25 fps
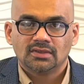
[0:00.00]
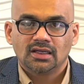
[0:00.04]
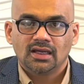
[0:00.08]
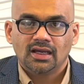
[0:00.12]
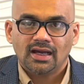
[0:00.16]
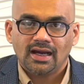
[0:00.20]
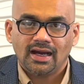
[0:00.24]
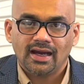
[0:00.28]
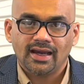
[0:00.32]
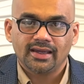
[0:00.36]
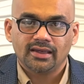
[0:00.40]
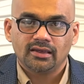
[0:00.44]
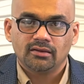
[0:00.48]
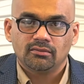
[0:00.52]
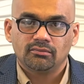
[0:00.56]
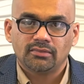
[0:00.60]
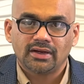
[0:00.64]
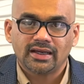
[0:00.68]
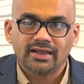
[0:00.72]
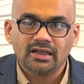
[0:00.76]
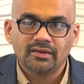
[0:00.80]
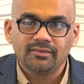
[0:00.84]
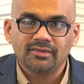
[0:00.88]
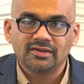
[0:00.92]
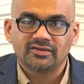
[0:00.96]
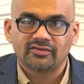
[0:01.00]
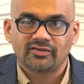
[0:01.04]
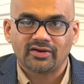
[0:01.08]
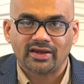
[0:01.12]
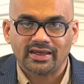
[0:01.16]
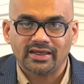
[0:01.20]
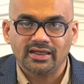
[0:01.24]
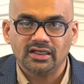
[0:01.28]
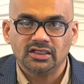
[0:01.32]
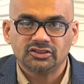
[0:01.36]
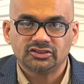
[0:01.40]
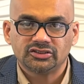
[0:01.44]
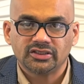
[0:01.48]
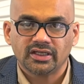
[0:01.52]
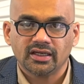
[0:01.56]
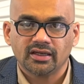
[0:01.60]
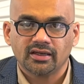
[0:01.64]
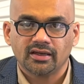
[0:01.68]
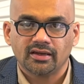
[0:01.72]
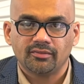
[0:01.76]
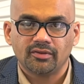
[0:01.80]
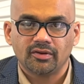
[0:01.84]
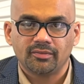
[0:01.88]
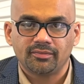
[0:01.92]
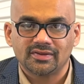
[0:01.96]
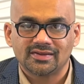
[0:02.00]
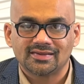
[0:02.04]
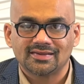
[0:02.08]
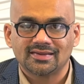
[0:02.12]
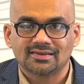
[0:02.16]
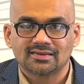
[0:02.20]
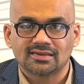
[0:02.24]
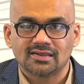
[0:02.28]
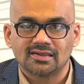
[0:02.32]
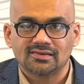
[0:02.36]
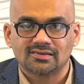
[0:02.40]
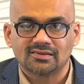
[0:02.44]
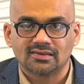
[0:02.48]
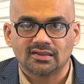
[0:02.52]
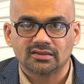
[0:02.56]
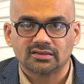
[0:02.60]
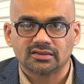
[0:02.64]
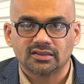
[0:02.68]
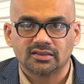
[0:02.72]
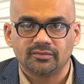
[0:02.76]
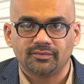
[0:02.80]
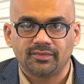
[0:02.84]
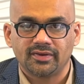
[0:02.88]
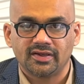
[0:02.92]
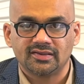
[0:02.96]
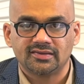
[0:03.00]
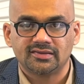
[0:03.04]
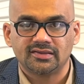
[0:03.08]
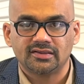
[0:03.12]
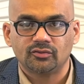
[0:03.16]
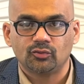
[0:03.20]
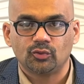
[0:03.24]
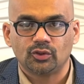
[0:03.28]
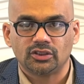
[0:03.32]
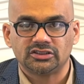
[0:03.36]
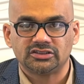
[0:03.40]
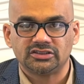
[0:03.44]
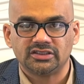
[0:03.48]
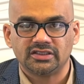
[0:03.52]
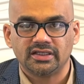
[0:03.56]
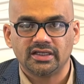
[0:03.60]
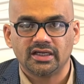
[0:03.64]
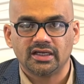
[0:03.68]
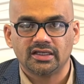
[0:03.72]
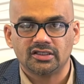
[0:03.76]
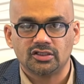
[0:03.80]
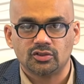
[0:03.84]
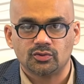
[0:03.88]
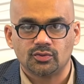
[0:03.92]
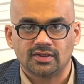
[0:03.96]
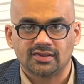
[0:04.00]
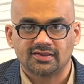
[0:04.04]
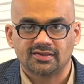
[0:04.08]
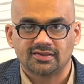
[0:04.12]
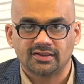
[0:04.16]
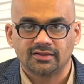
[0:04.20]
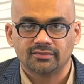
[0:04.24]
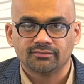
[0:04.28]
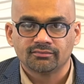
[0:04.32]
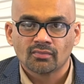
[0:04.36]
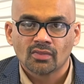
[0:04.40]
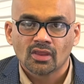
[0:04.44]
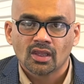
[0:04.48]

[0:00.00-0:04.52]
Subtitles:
Hi, my name is Rahil Sheikh. I'm a business consultant based in Virginia, USA.